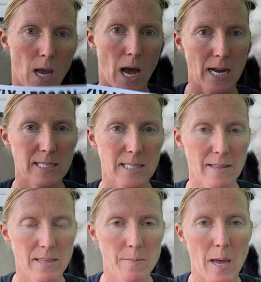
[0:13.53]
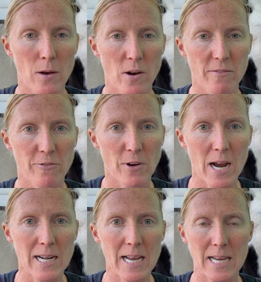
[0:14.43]
I sent them out on
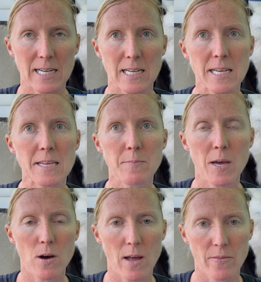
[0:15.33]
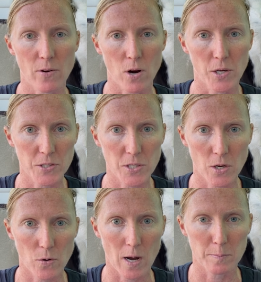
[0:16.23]
Friday in an email, and they're
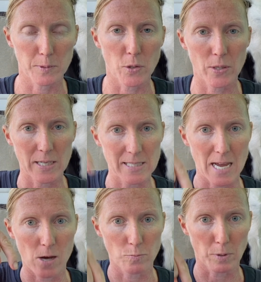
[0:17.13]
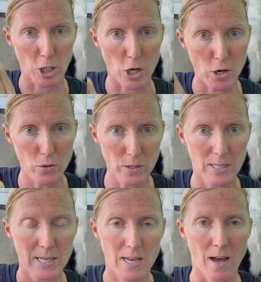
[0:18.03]
also uploaded down below
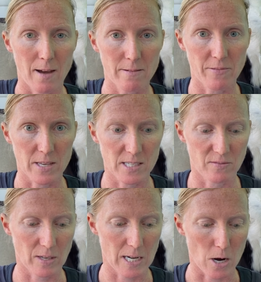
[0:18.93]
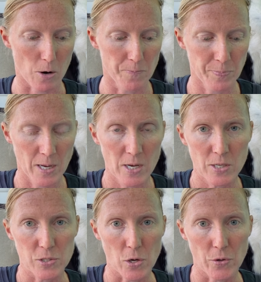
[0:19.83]
of this video.
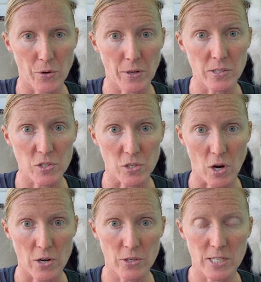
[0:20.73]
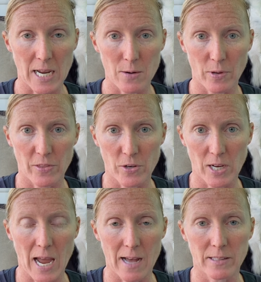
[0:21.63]
So you're gonna start your day with your
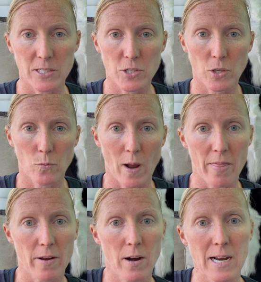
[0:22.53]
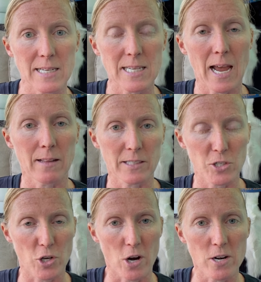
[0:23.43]
calendar, weather, and tally
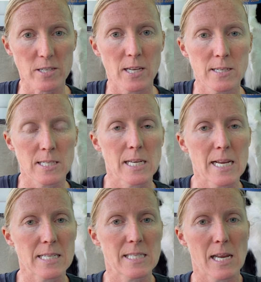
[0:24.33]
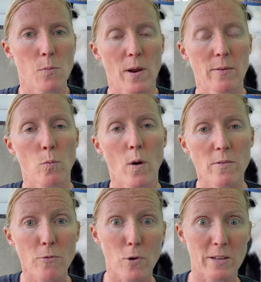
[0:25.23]
chart. Today's day
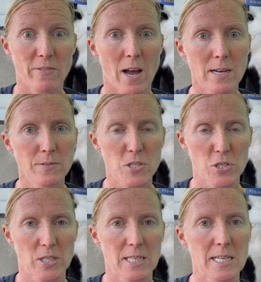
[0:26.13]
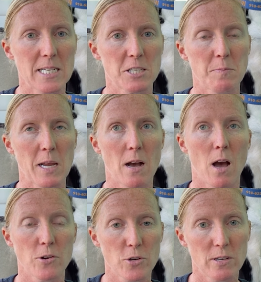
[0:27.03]
145, so you're gonna need to make
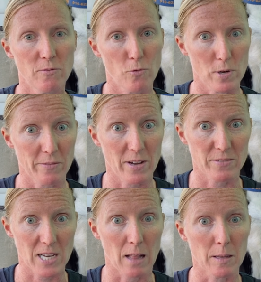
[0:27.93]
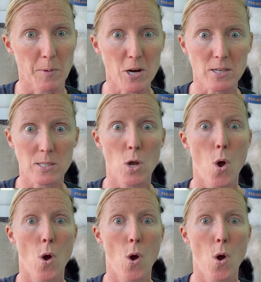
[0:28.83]
145 tally marks.